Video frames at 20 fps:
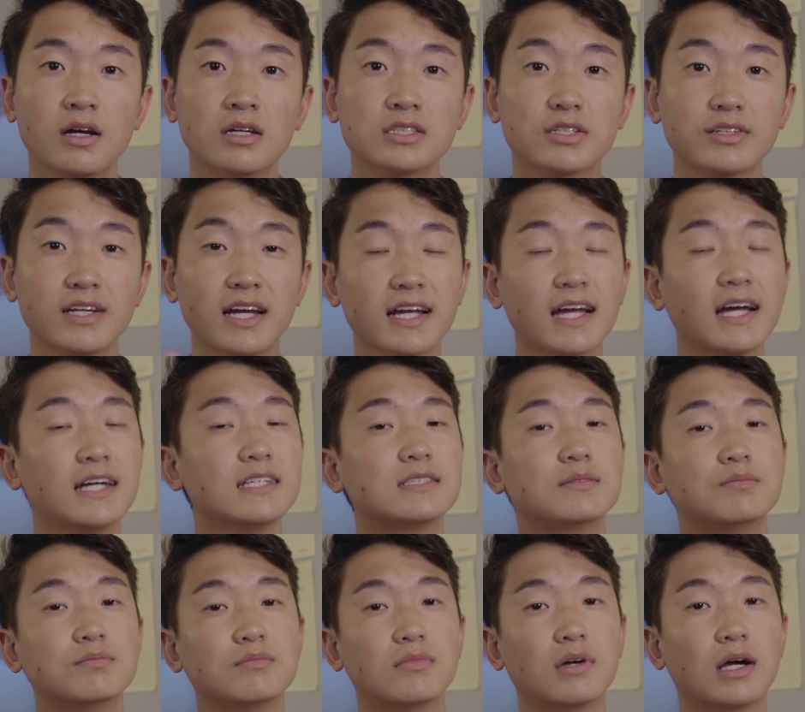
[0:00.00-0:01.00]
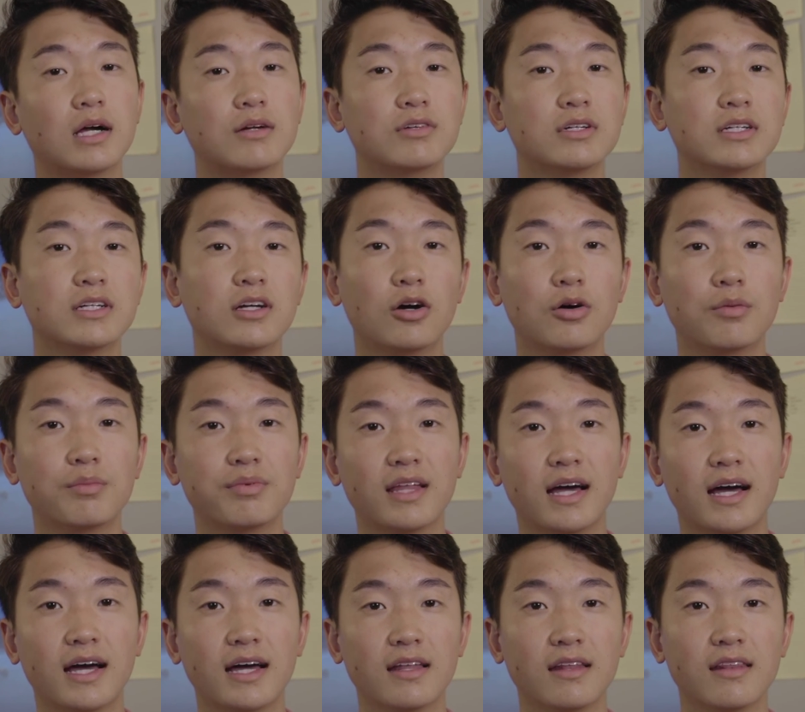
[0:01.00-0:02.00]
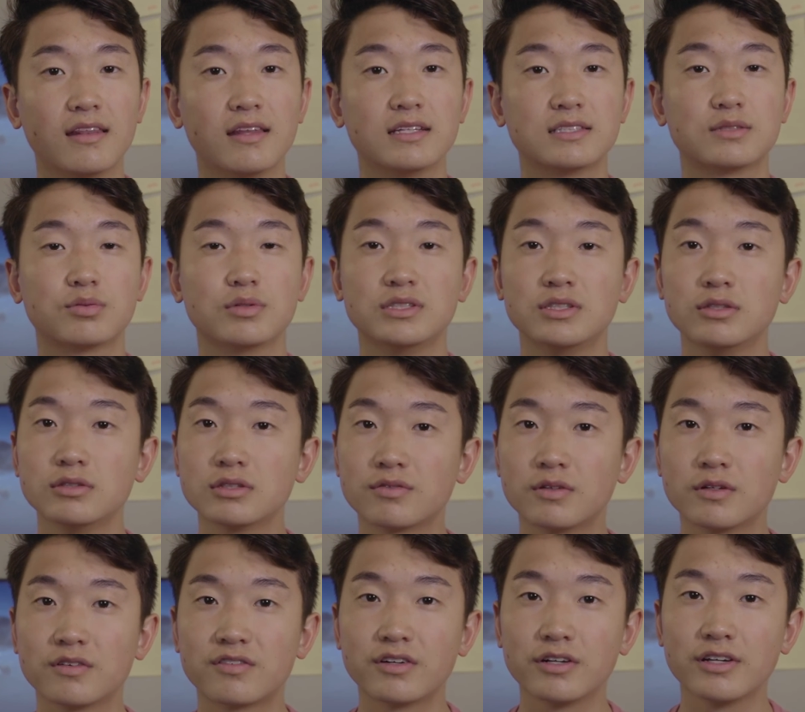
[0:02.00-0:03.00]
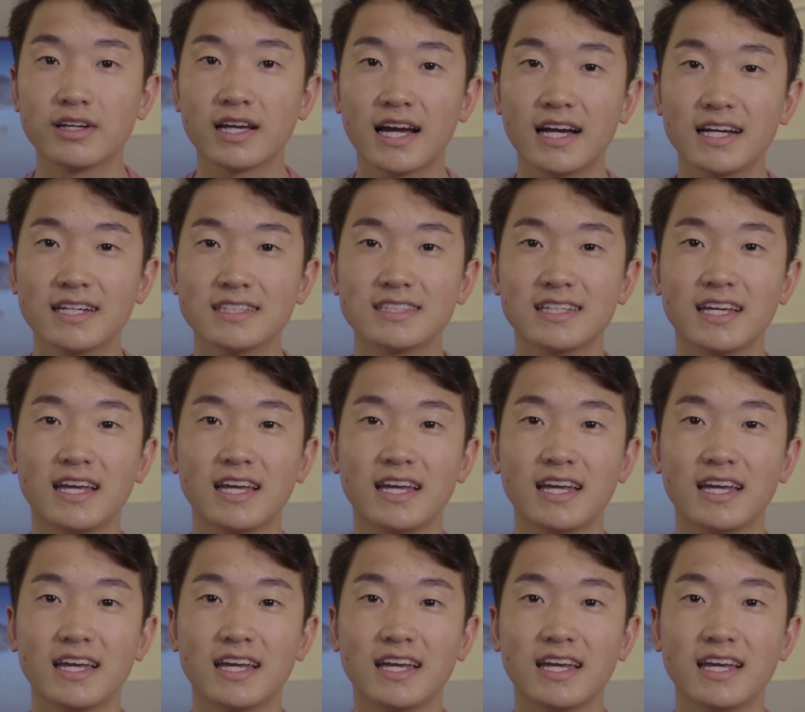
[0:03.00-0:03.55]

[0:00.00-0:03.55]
So yeah, guys, I really hope that this was useful for you guys,